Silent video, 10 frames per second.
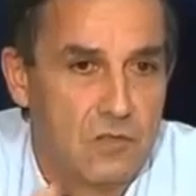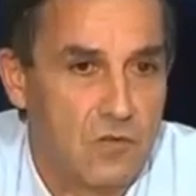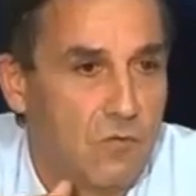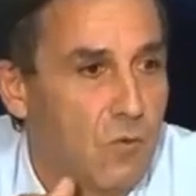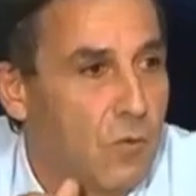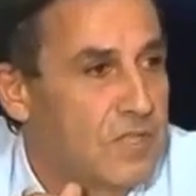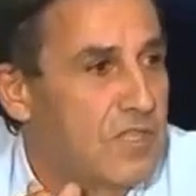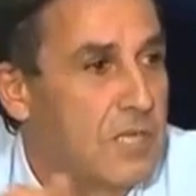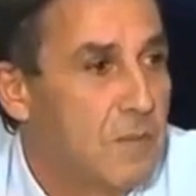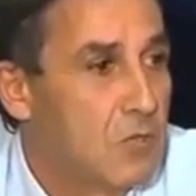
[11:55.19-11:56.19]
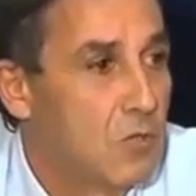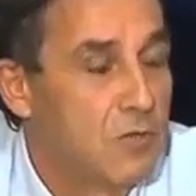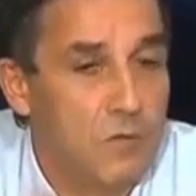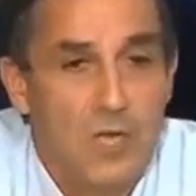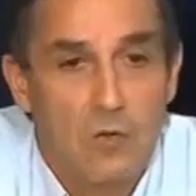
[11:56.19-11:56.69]
What's typical
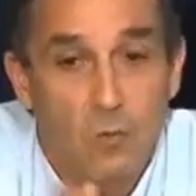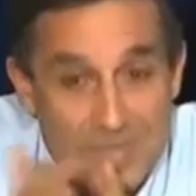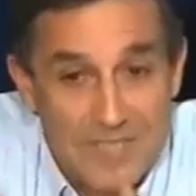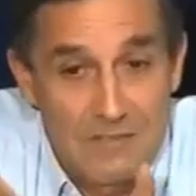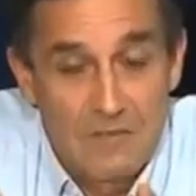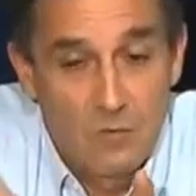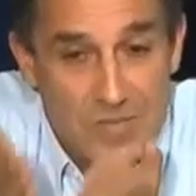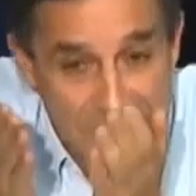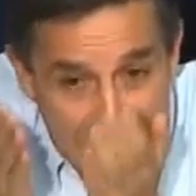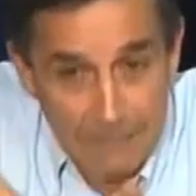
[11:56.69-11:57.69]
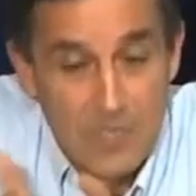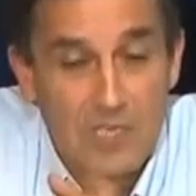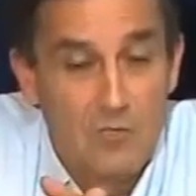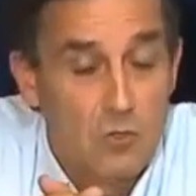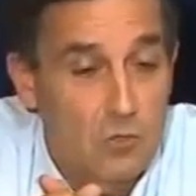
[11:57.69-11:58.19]
of what's happening
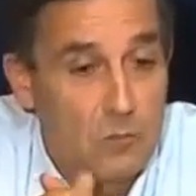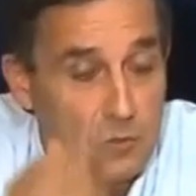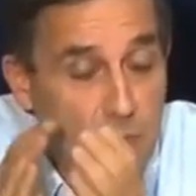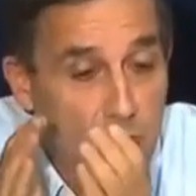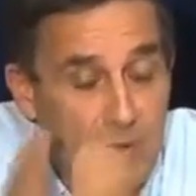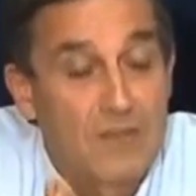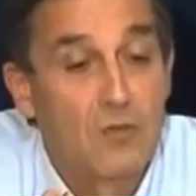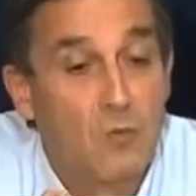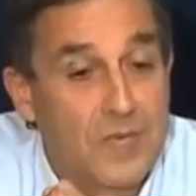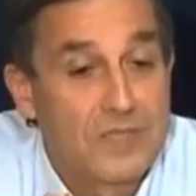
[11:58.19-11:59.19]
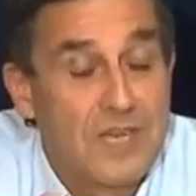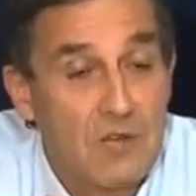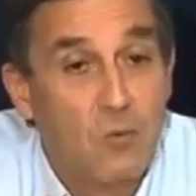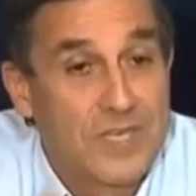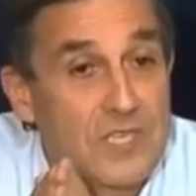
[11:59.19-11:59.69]
in Europe, or rather
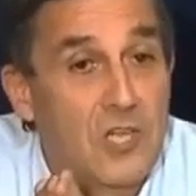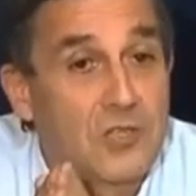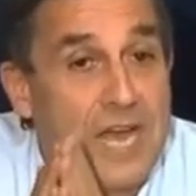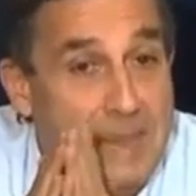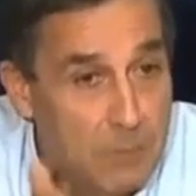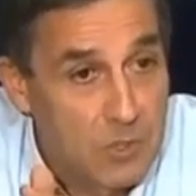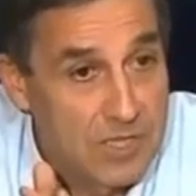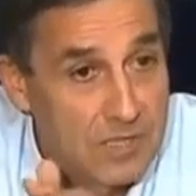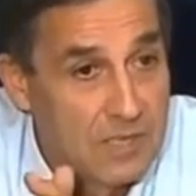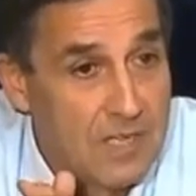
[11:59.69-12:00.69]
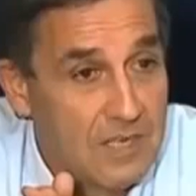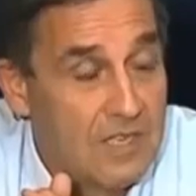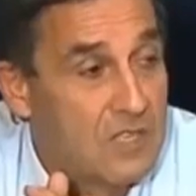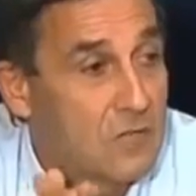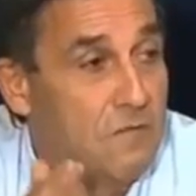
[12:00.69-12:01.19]
what's not happening,
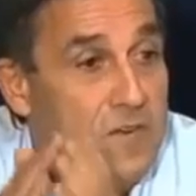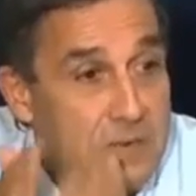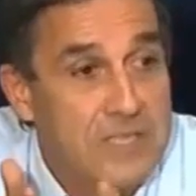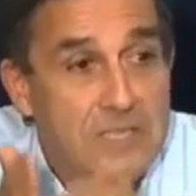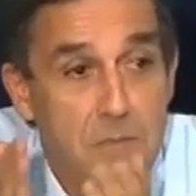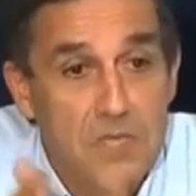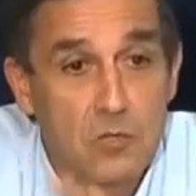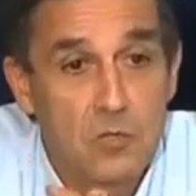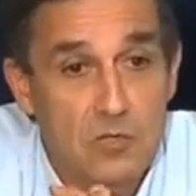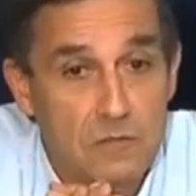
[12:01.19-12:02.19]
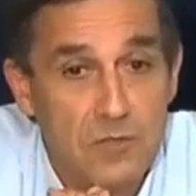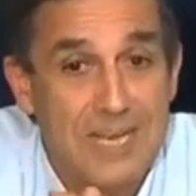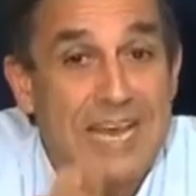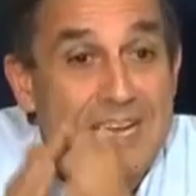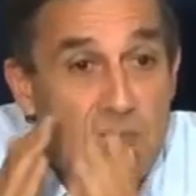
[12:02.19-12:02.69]
is very typical of an
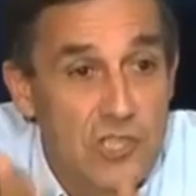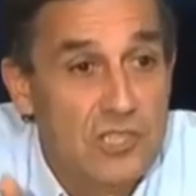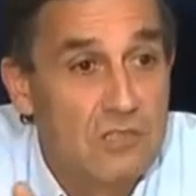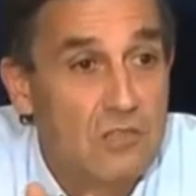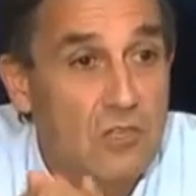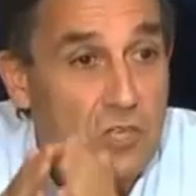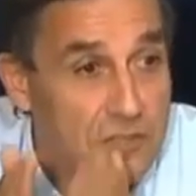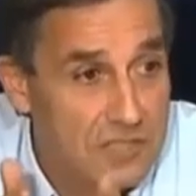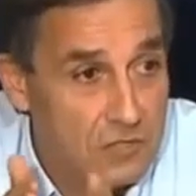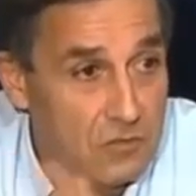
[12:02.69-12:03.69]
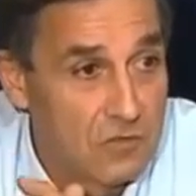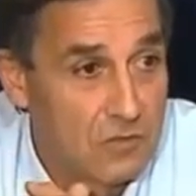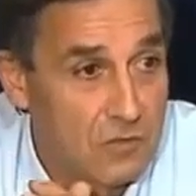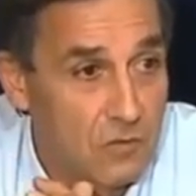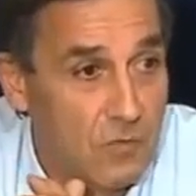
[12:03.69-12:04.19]
aging continent
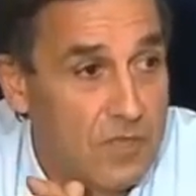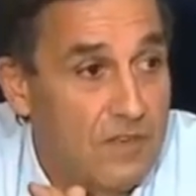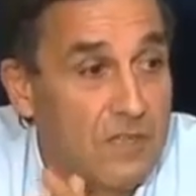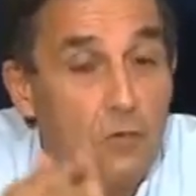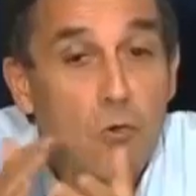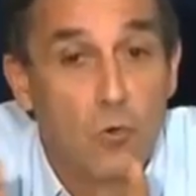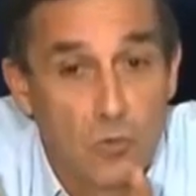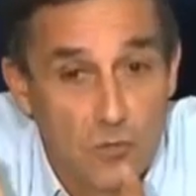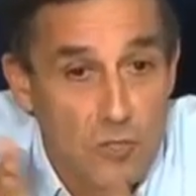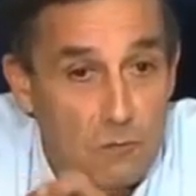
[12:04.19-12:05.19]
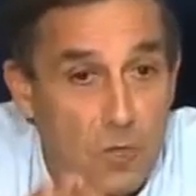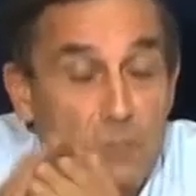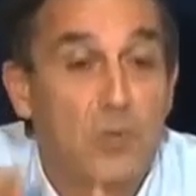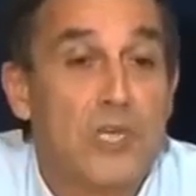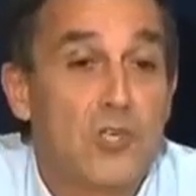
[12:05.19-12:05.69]
with the oldest
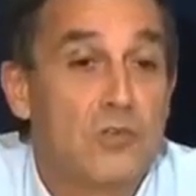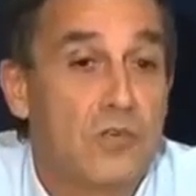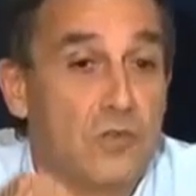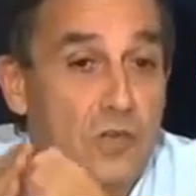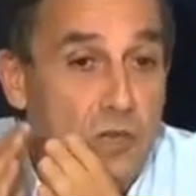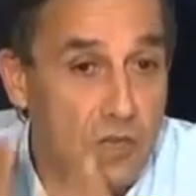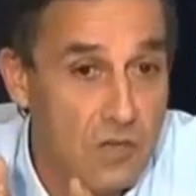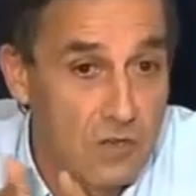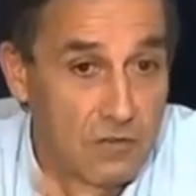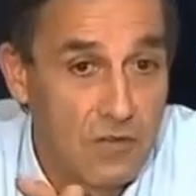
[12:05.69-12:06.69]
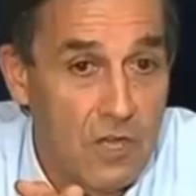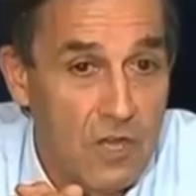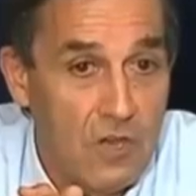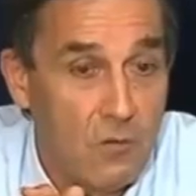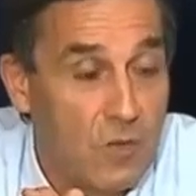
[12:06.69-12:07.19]
population on Earth,
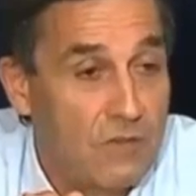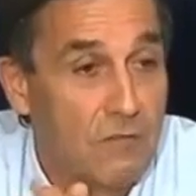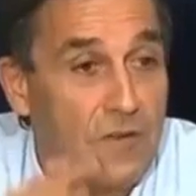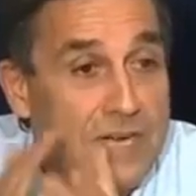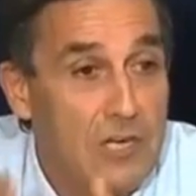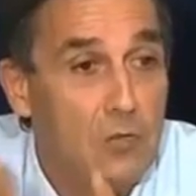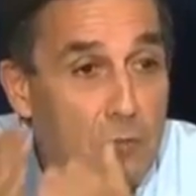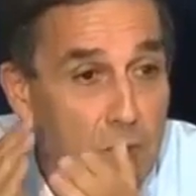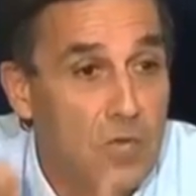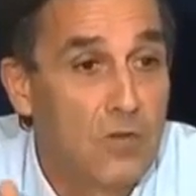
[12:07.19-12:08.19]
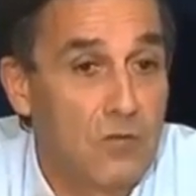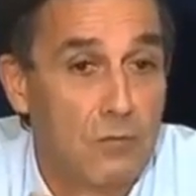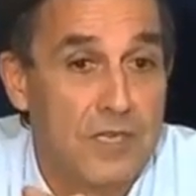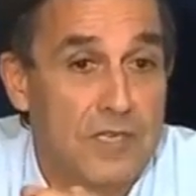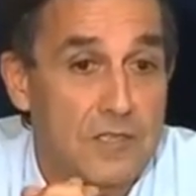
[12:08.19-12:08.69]
with very low birth
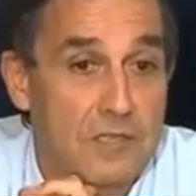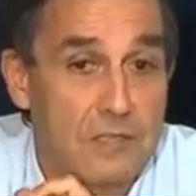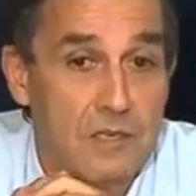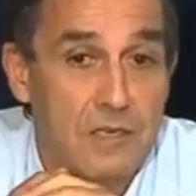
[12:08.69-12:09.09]
rates.